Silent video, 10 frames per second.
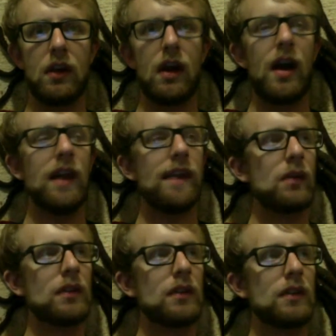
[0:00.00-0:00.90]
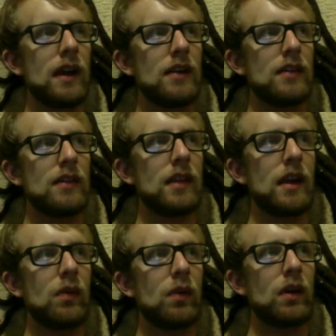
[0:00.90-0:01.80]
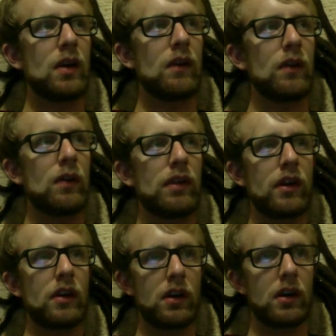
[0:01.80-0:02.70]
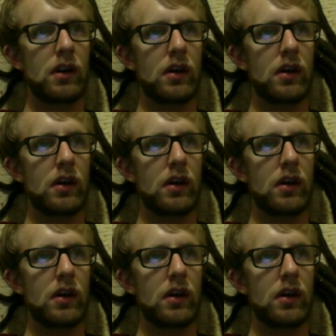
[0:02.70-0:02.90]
I think it was a test that I went over with her.